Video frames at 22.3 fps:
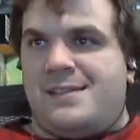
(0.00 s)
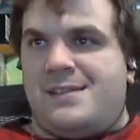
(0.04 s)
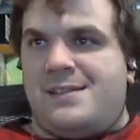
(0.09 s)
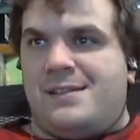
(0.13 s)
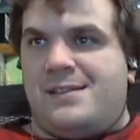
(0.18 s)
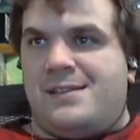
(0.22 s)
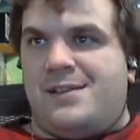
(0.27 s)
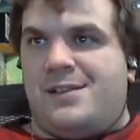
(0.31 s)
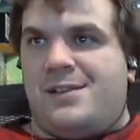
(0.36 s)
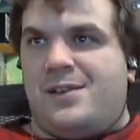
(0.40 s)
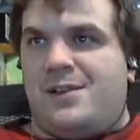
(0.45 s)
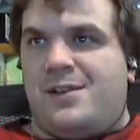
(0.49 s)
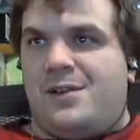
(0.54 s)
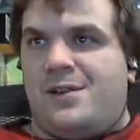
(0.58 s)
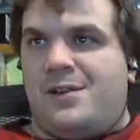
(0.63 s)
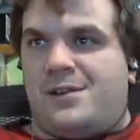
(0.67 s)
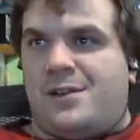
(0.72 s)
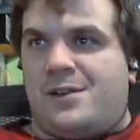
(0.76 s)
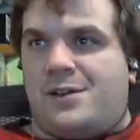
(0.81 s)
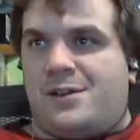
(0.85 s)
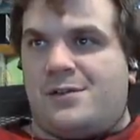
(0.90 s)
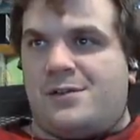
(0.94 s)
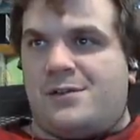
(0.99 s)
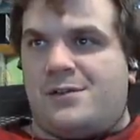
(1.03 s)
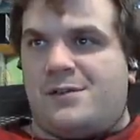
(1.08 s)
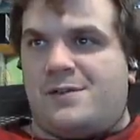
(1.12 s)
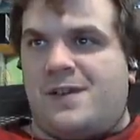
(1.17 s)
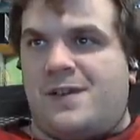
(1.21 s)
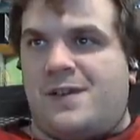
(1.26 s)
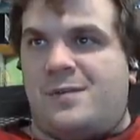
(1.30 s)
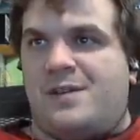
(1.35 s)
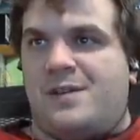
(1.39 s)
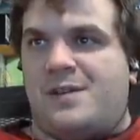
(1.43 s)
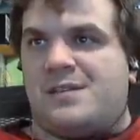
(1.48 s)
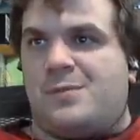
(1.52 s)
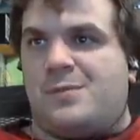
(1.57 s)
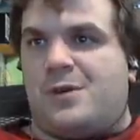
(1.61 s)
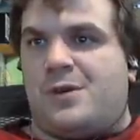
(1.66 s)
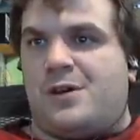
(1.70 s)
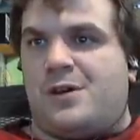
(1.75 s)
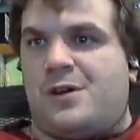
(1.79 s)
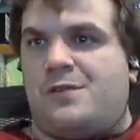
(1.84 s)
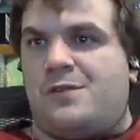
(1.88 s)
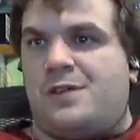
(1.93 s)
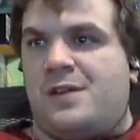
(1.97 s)
you don't know the Dark Souls fan base and the
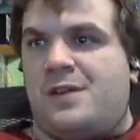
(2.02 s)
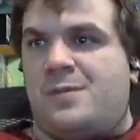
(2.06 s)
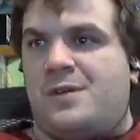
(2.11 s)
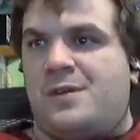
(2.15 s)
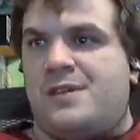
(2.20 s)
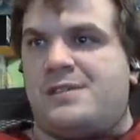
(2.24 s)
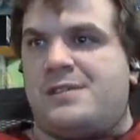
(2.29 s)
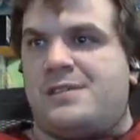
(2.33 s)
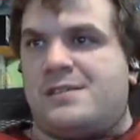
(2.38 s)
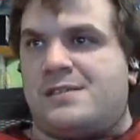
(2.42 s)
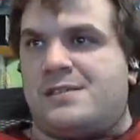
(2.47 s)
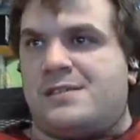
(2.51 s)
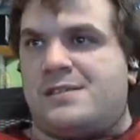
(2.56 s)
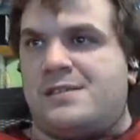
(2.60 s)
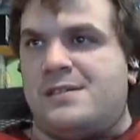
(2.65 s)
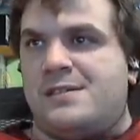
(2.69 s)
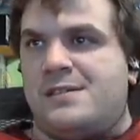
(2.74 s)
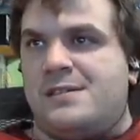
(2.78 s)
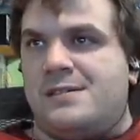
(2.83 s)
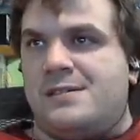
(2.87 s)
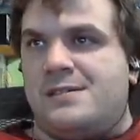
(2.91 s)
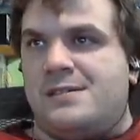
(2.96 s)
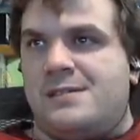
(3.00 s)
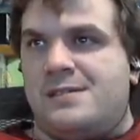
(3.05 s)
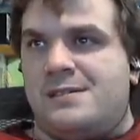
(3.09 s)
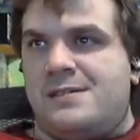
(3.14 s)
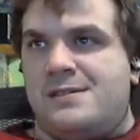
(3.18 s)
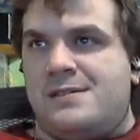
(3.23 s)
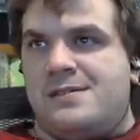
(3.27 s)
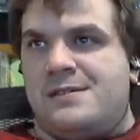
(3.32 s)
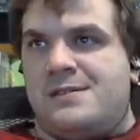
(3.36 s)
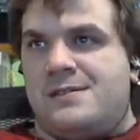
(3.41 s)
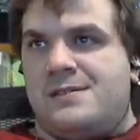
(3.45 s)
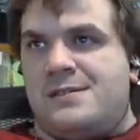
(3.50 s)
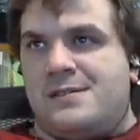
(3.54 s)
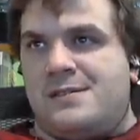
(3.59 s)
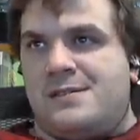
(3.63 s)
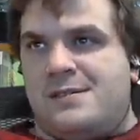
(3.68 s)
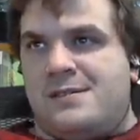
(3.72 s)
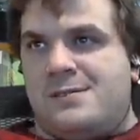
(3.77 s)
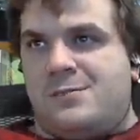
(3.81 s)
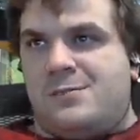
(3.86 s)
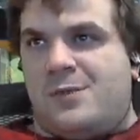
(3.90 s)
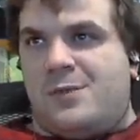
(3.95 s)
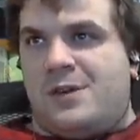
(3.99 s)
Mario fan base is, you
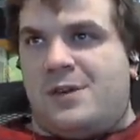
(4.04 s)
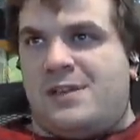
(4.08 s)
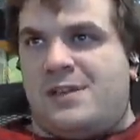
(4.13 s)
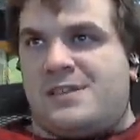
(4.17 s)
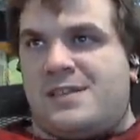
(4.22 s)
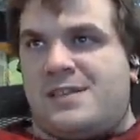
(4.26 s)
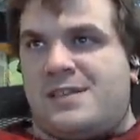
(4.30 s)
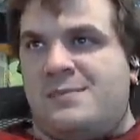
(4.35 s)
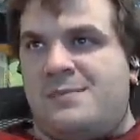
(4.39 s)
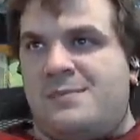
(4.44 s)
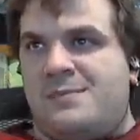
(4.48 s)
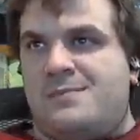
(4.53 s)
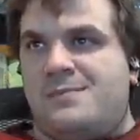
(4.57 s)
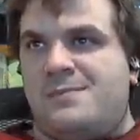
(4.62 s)
know, one and the same.